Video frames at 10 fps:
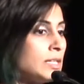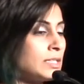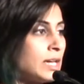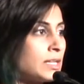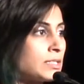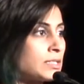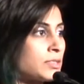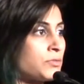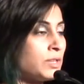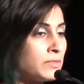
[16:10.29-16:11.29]

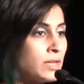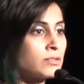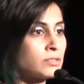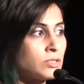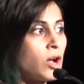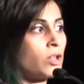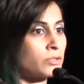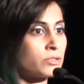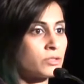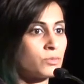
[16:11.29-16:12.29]
gets
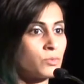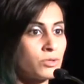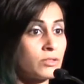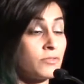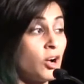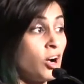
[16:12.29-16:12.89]
$3,000 worth of